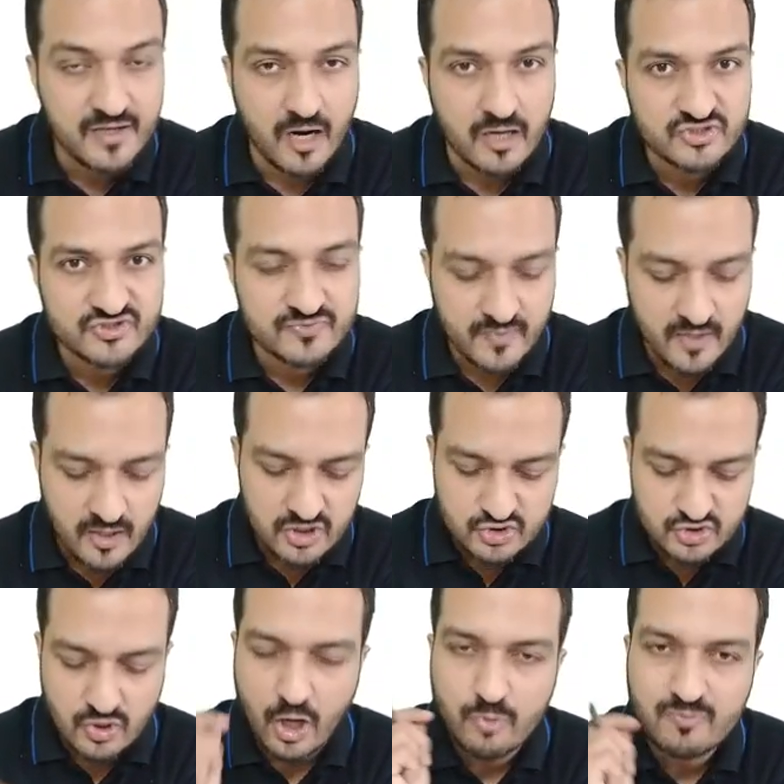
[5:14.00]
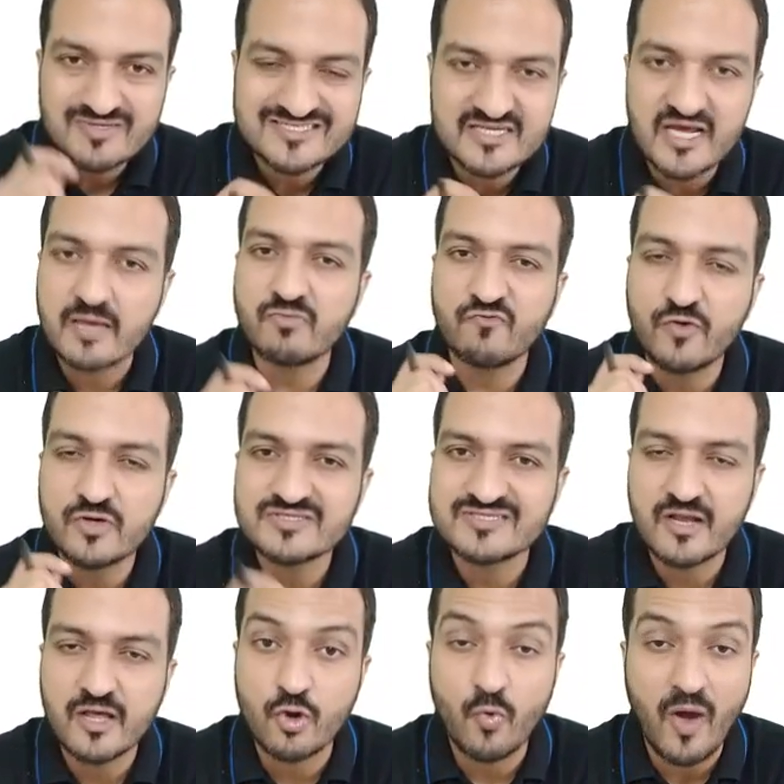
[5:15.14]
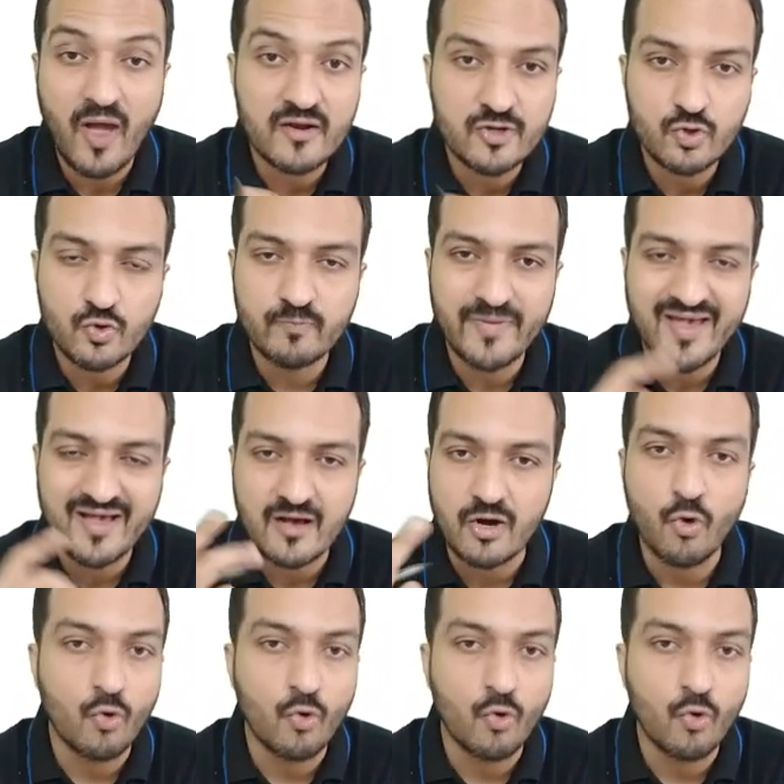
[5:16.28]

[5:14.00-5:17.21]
hours. So how much time was required to make